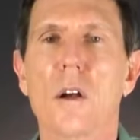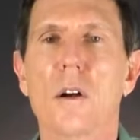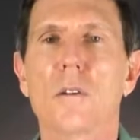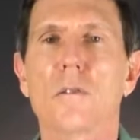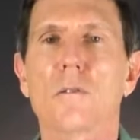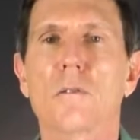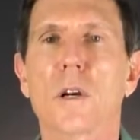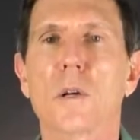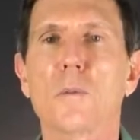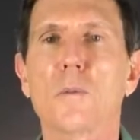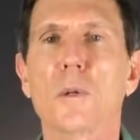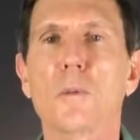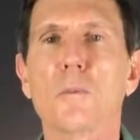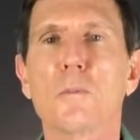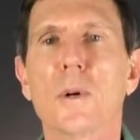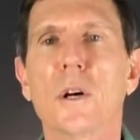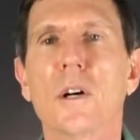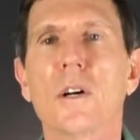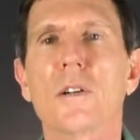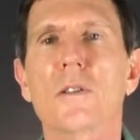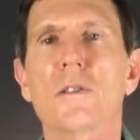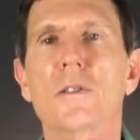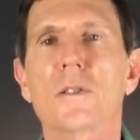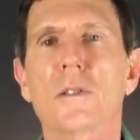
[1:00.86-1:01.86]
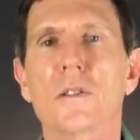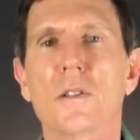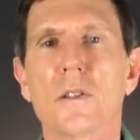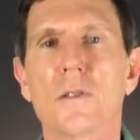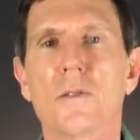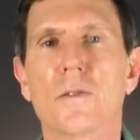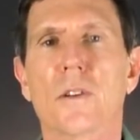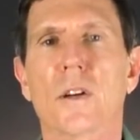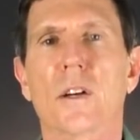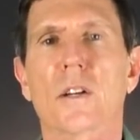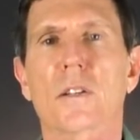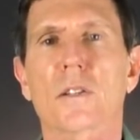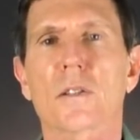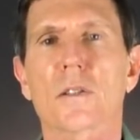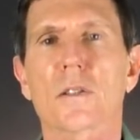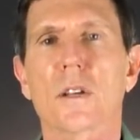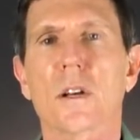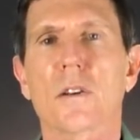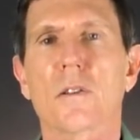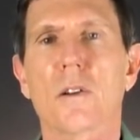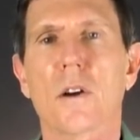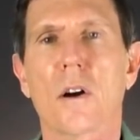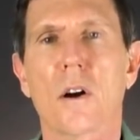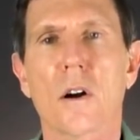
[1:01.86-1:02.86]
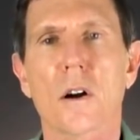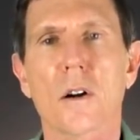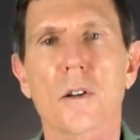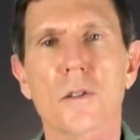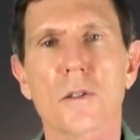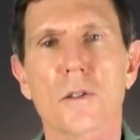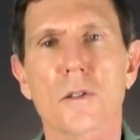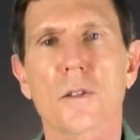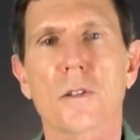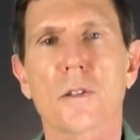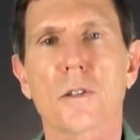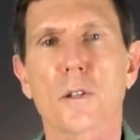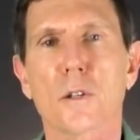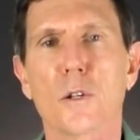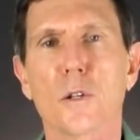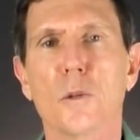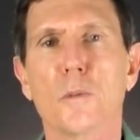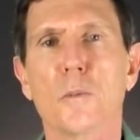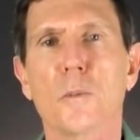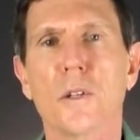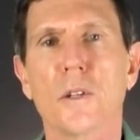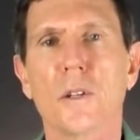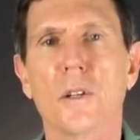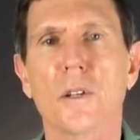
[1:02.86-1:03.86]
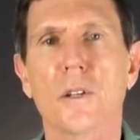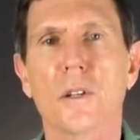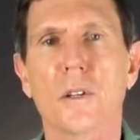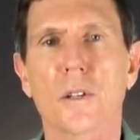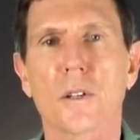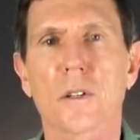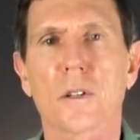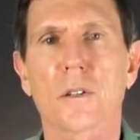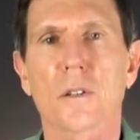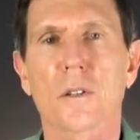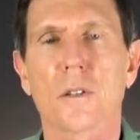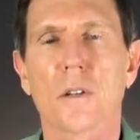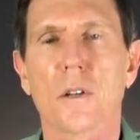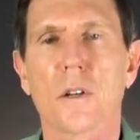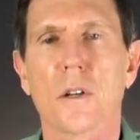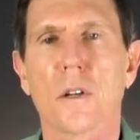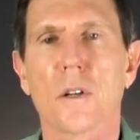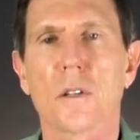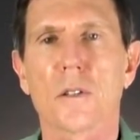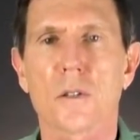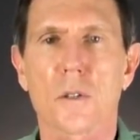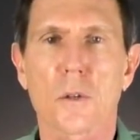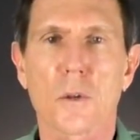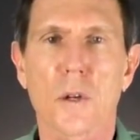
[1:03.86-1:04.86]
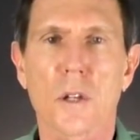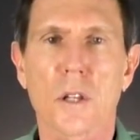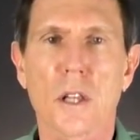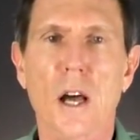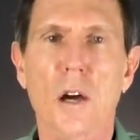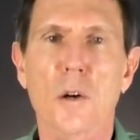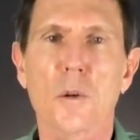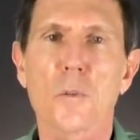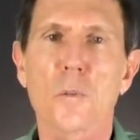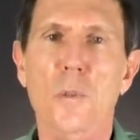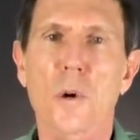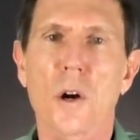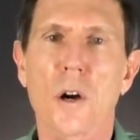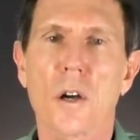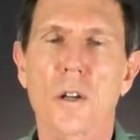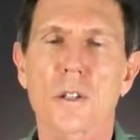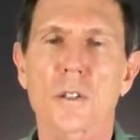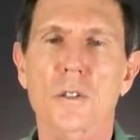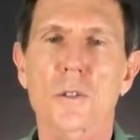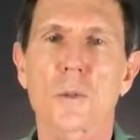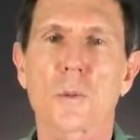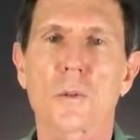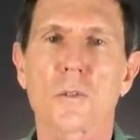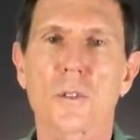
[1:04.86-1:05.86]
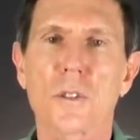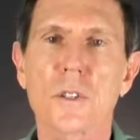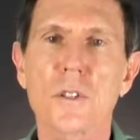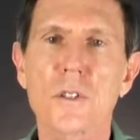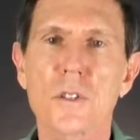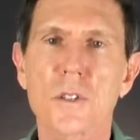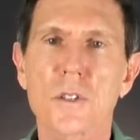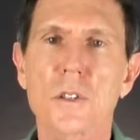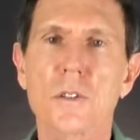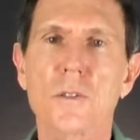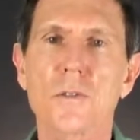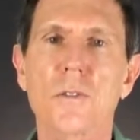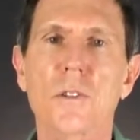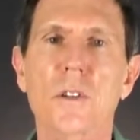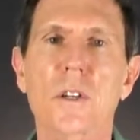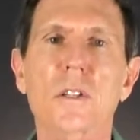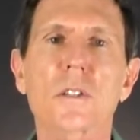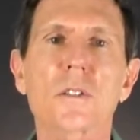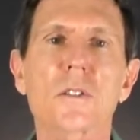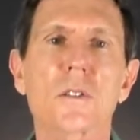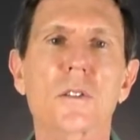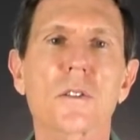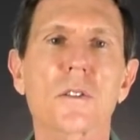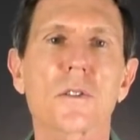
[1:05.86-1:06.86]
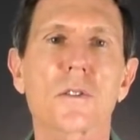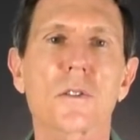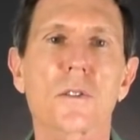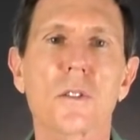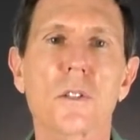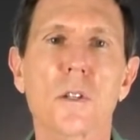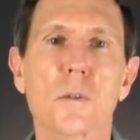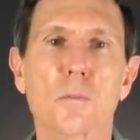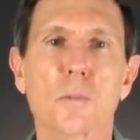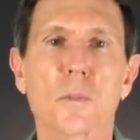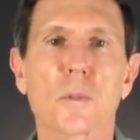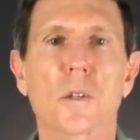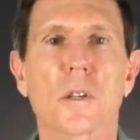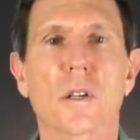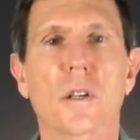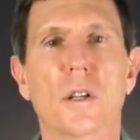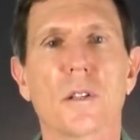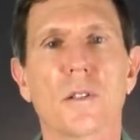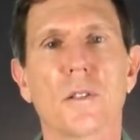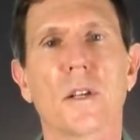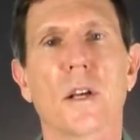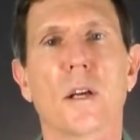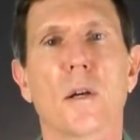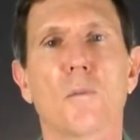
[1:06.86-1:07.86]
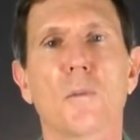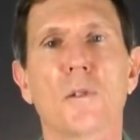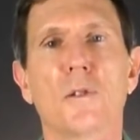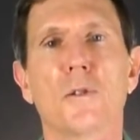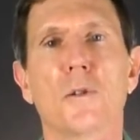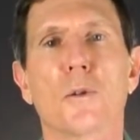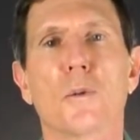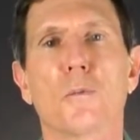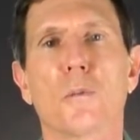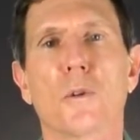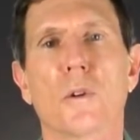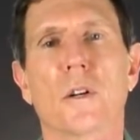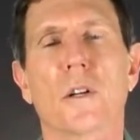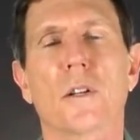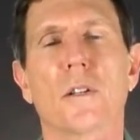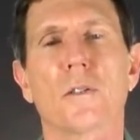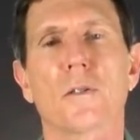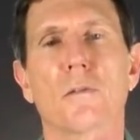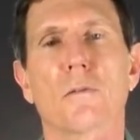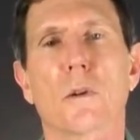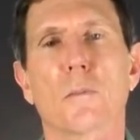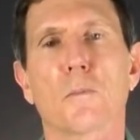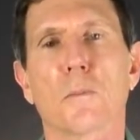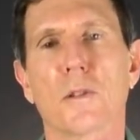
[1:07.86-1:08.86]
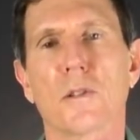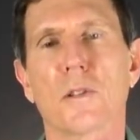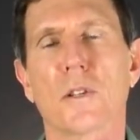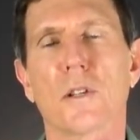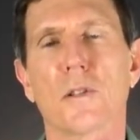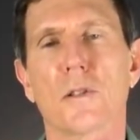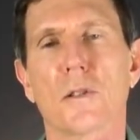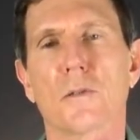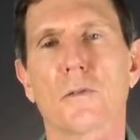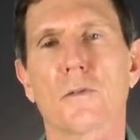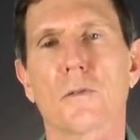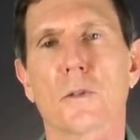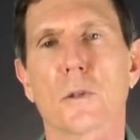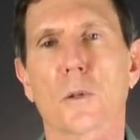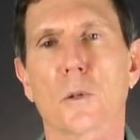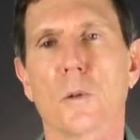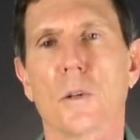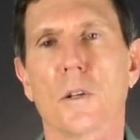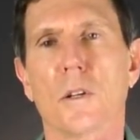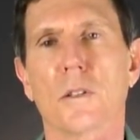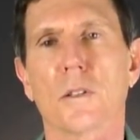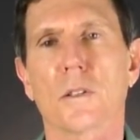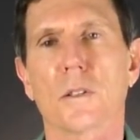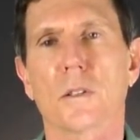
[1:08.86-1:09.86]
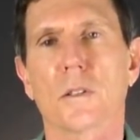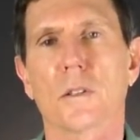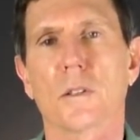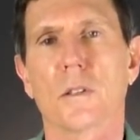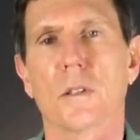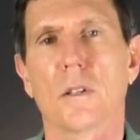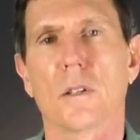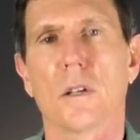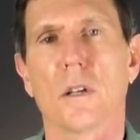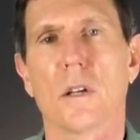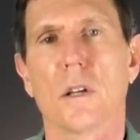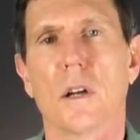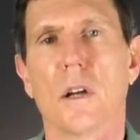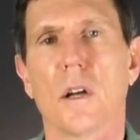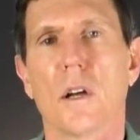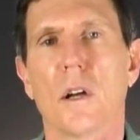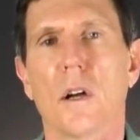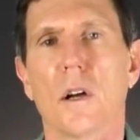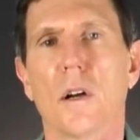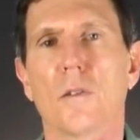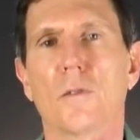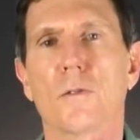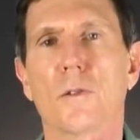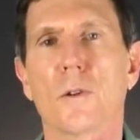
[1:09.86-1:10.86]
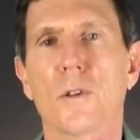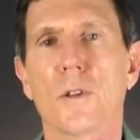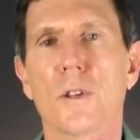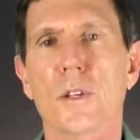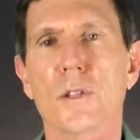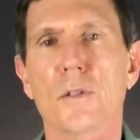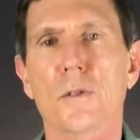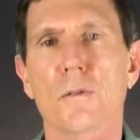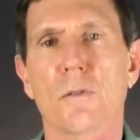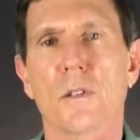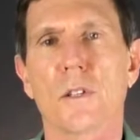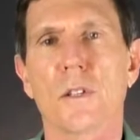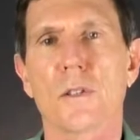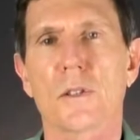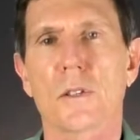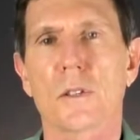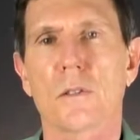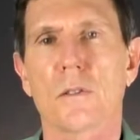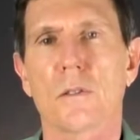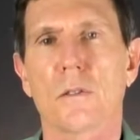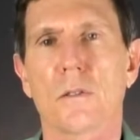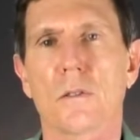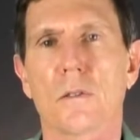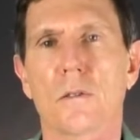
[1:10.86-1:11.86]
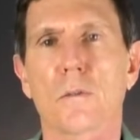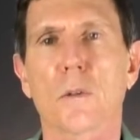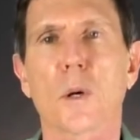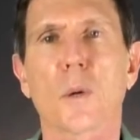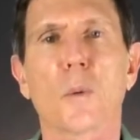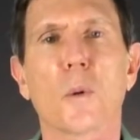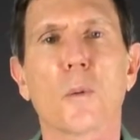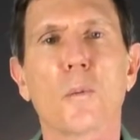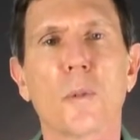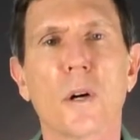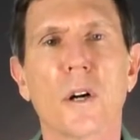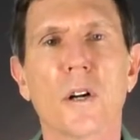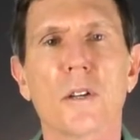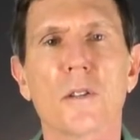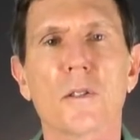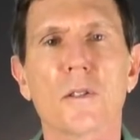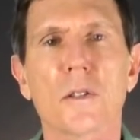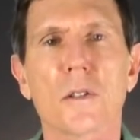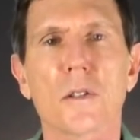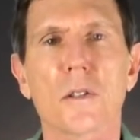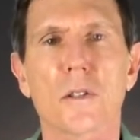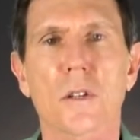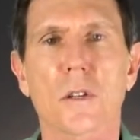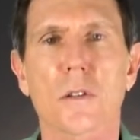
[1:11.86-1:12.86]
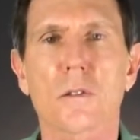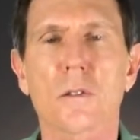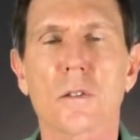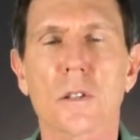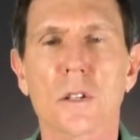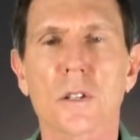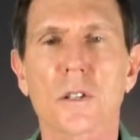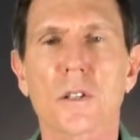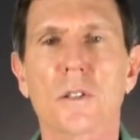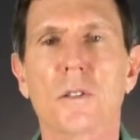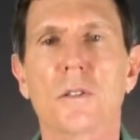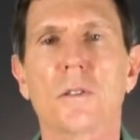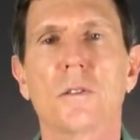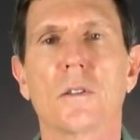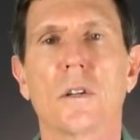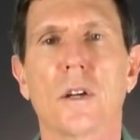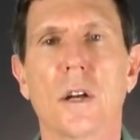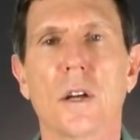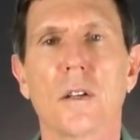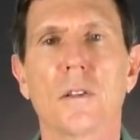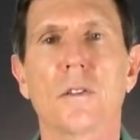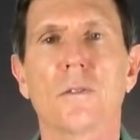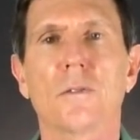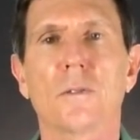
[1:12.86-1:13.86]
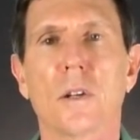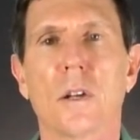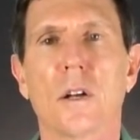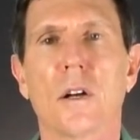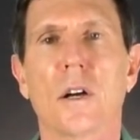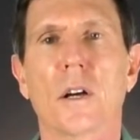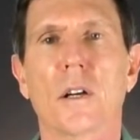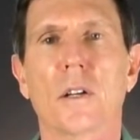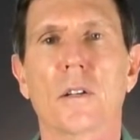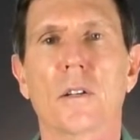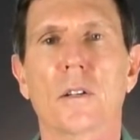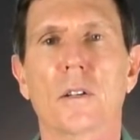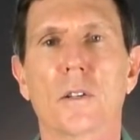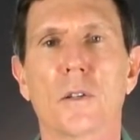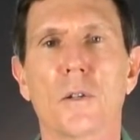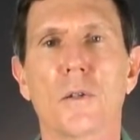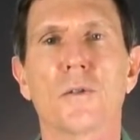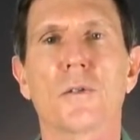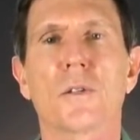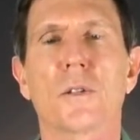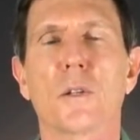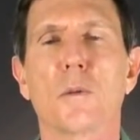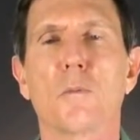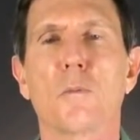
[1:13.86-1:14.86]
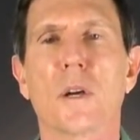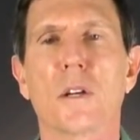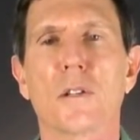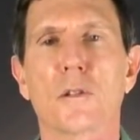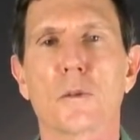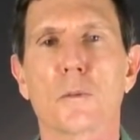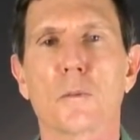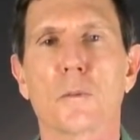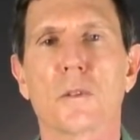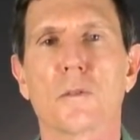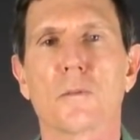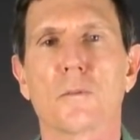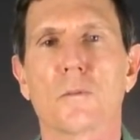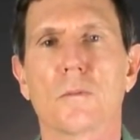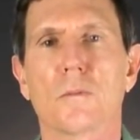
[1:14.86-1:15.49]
Rub buzz defects sound harsh to the human ear, so allowing products with these defects to ship can damage your brand's reputation for quality. For this reason, rub buzz is a critical end-of-line QC measurement.